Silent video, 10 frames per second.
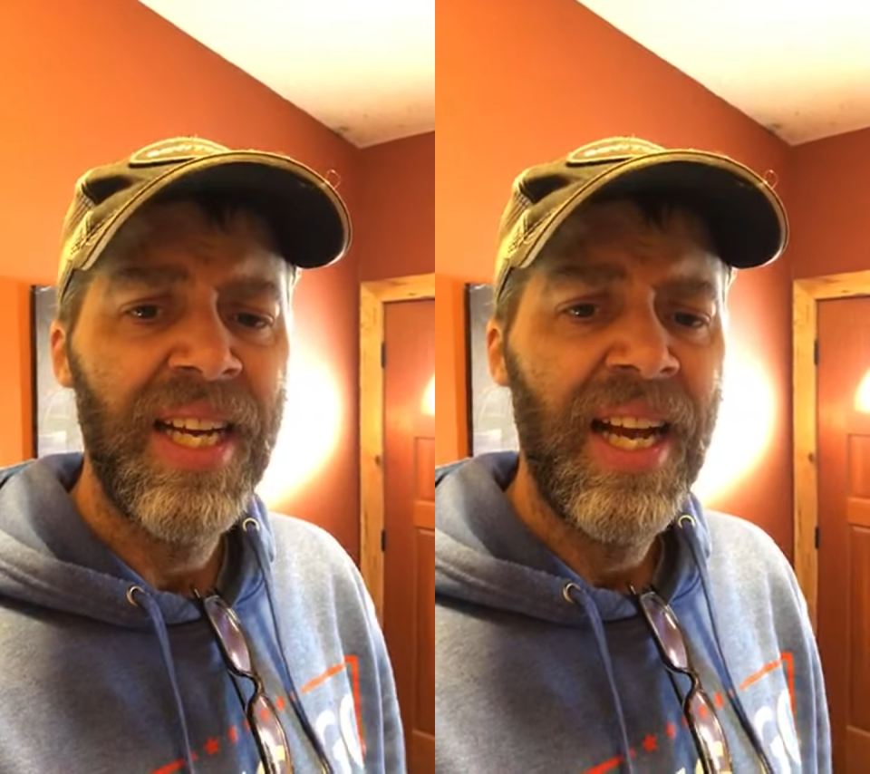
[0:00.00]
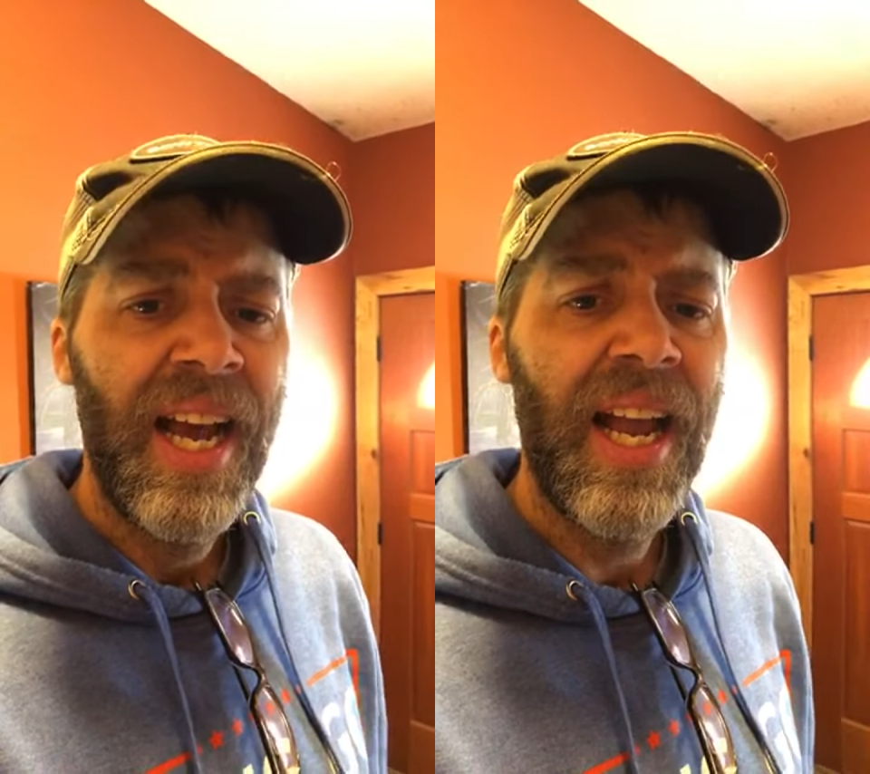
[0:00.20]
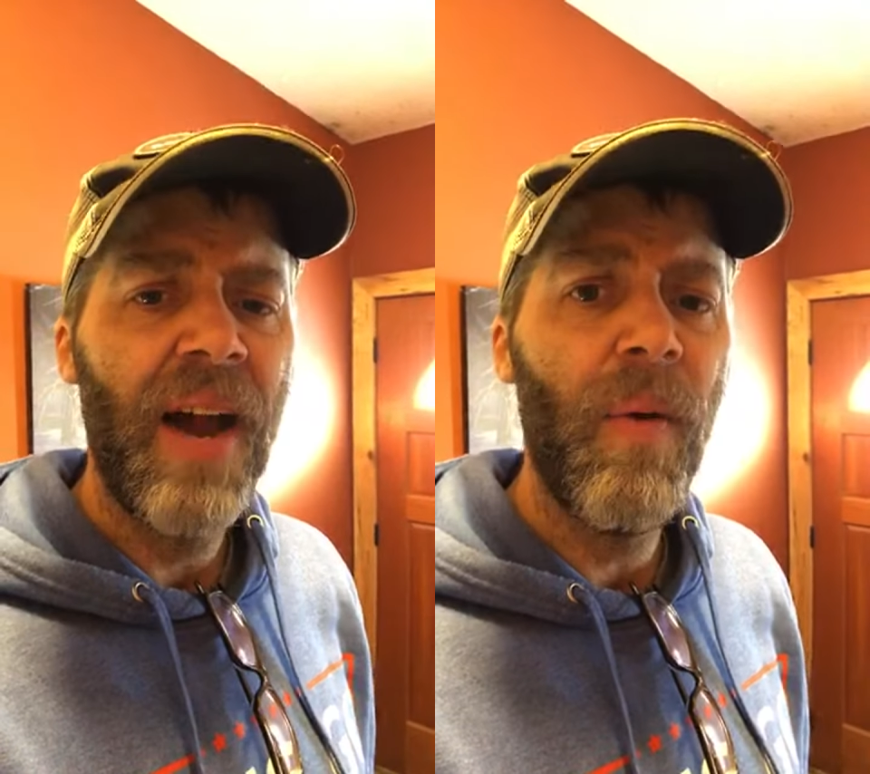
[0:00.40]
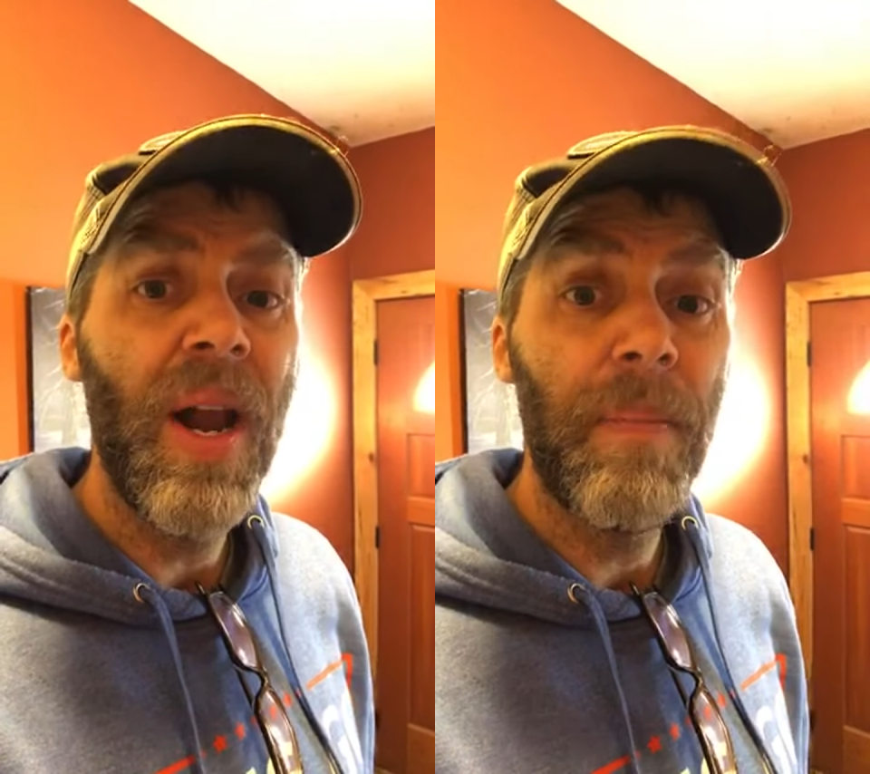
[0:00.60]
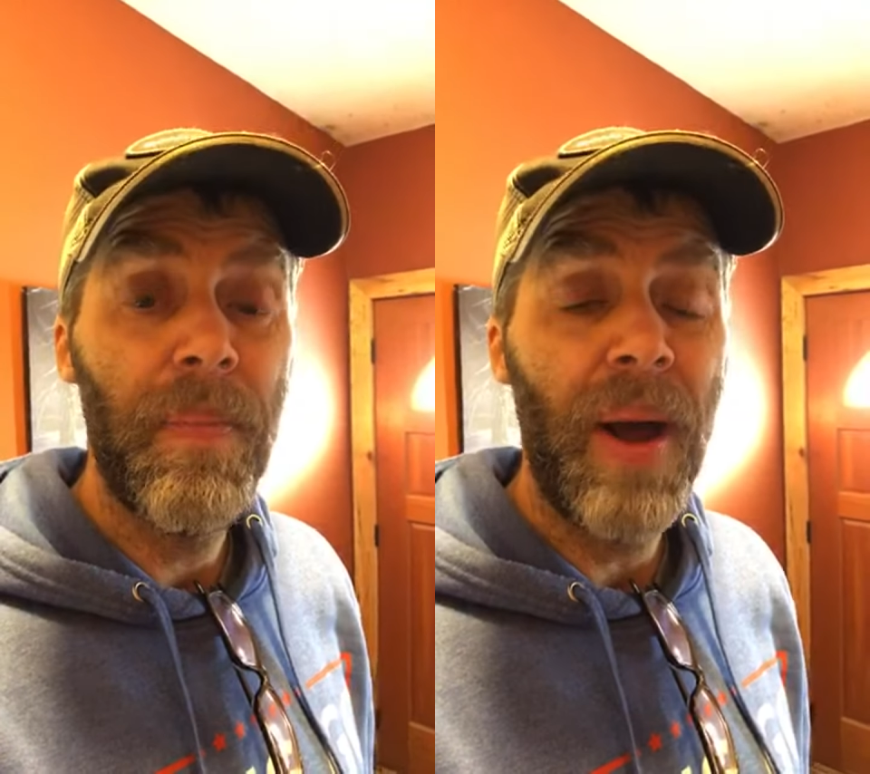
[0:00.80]
And I
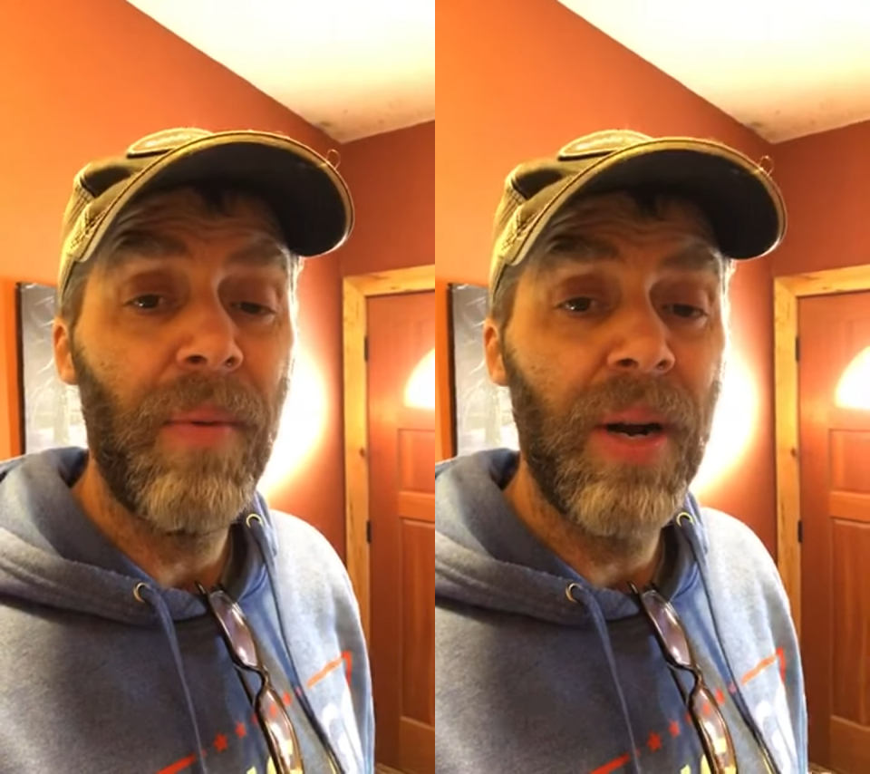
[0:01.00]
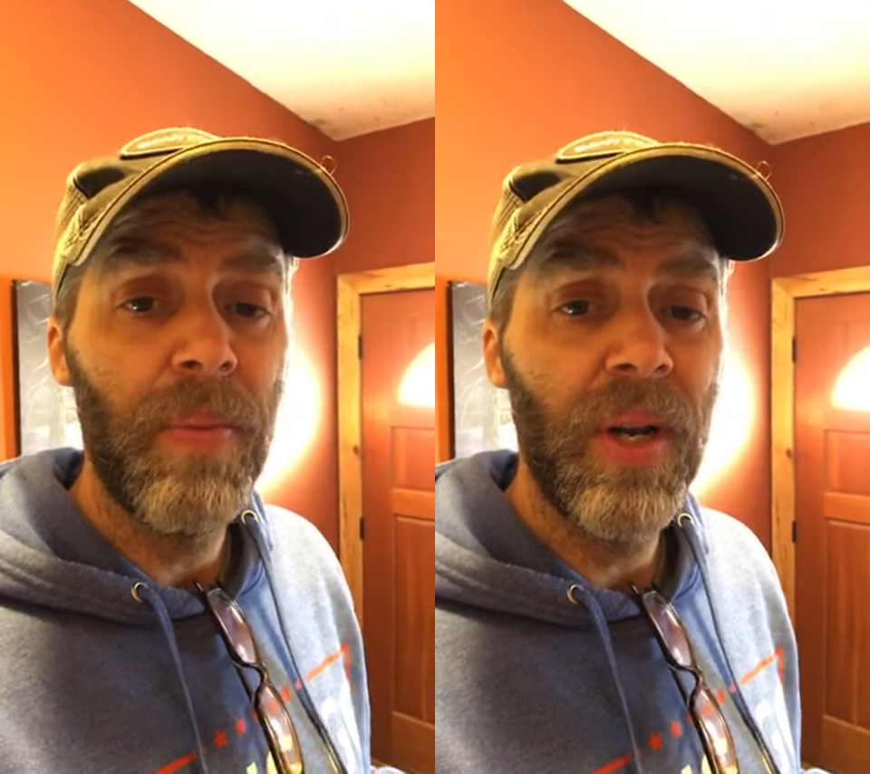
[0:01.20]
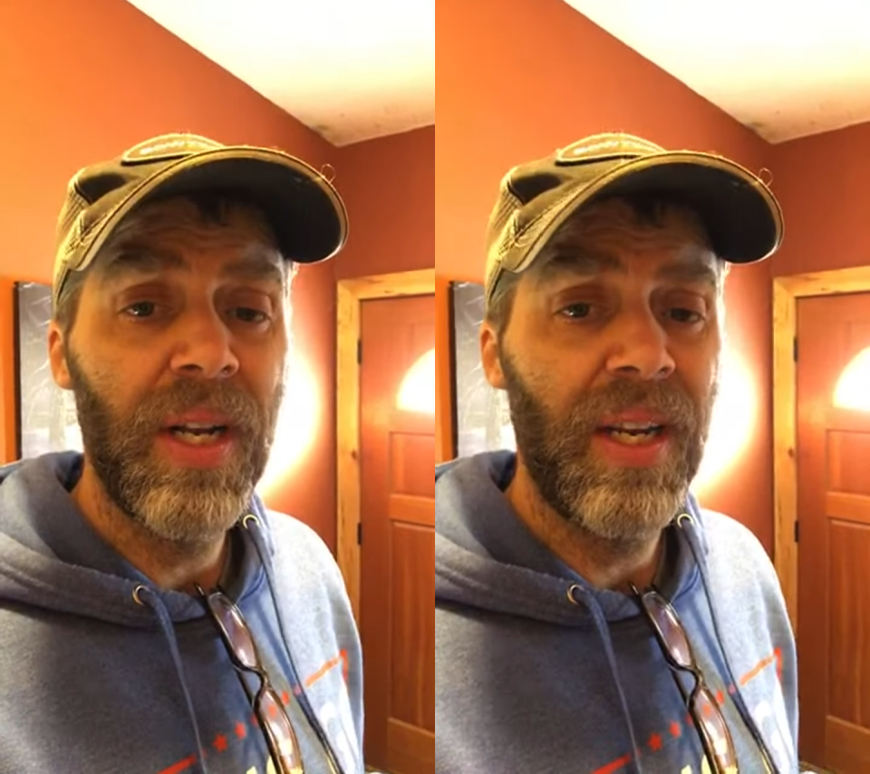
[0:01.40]
want to put in,